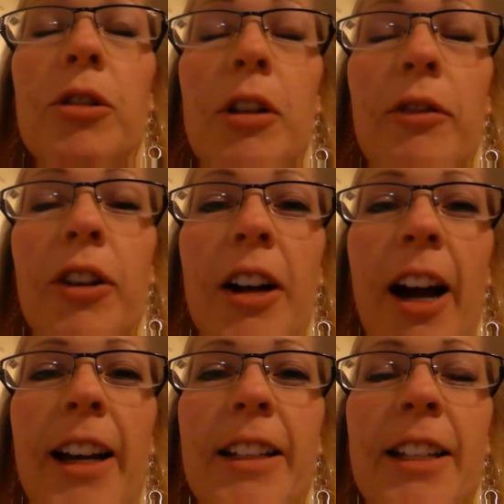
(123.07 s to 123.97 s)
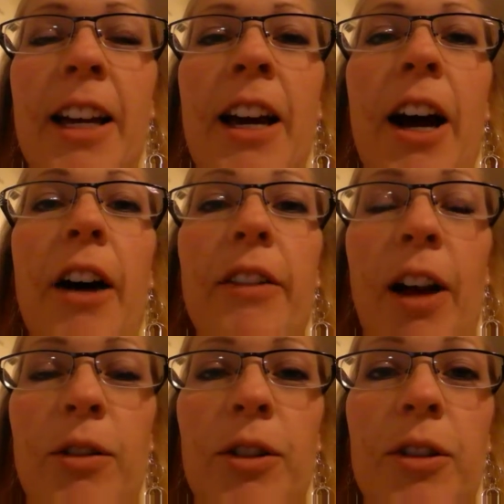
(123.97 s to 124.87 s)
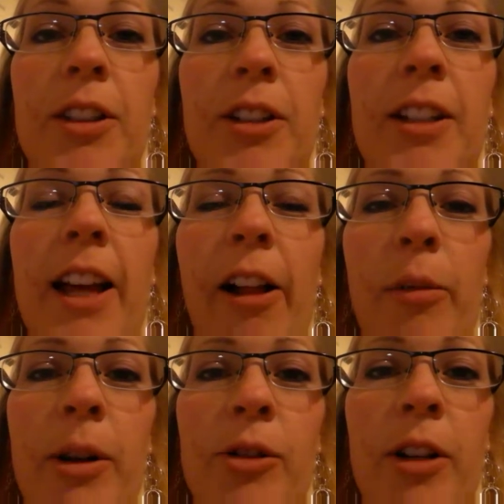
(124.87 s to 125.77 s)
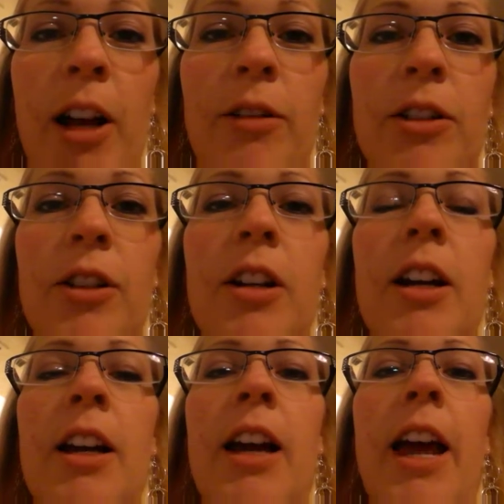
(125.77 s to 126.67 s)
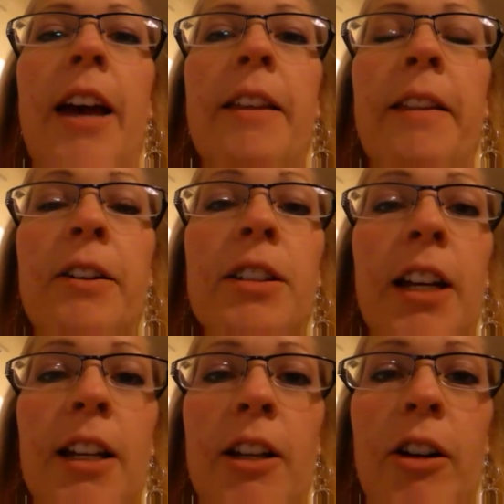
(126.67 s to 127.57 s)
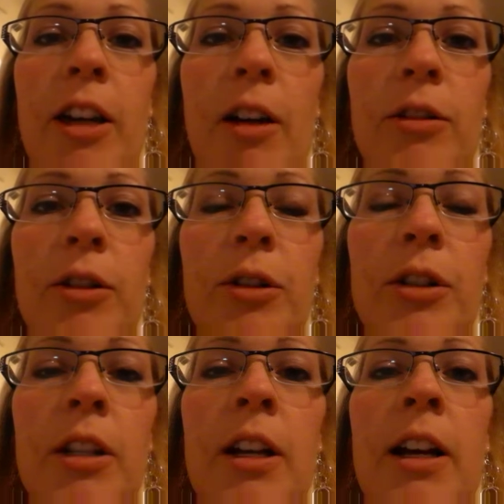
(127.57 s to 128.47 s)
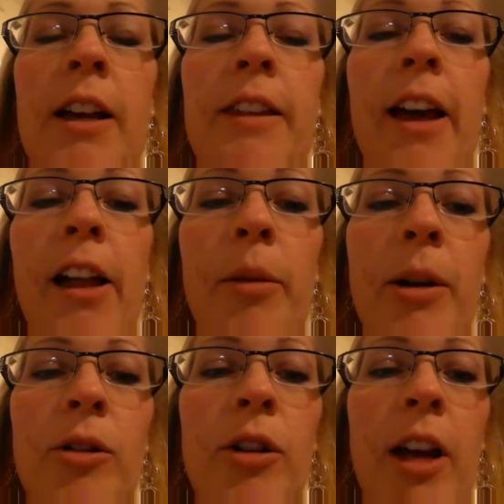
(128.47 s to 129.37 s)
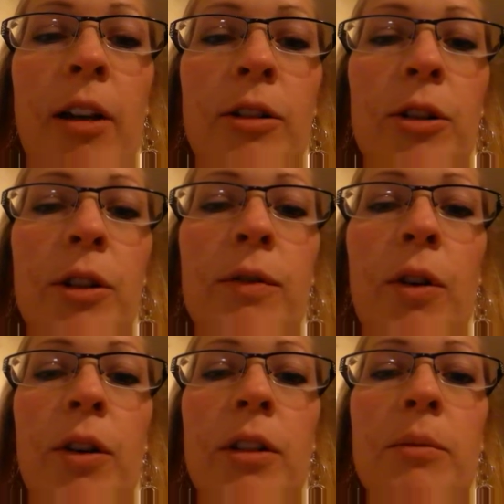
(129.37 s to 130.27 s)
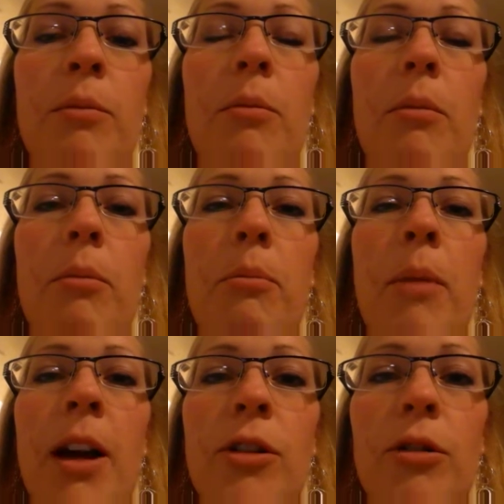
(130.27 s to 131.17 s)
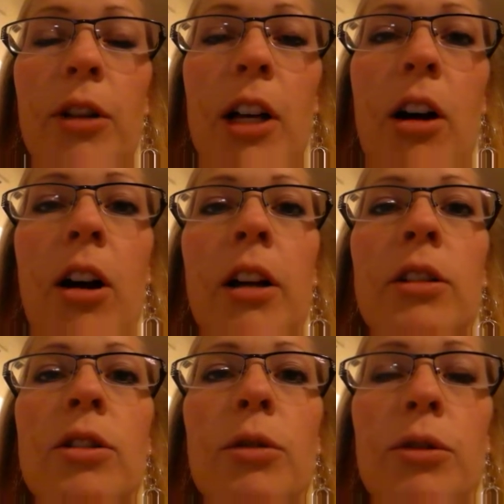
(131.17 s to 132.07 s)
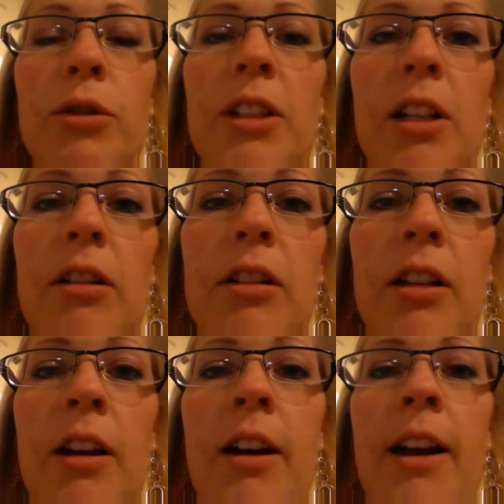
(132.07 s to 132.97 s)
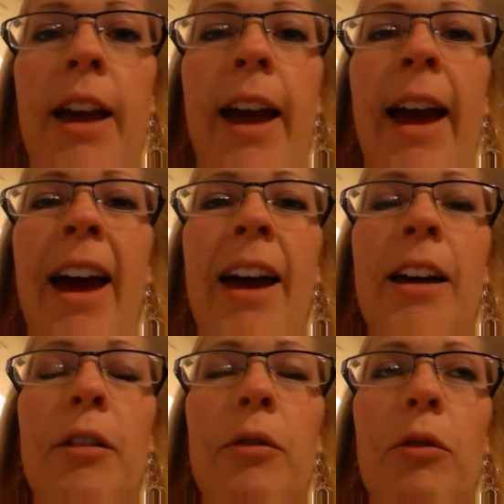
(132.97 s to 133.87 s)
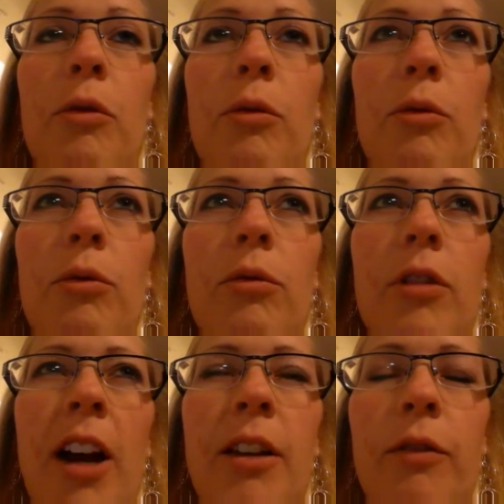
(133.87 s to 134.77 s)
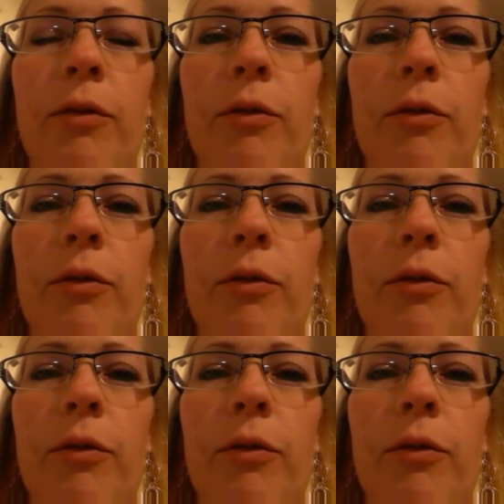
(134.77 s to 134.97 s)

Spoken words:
different kinds of counselors. There's an elementary counselor, and then there's secondary counselors. The elementary counselors focus majorly on social skills and kind of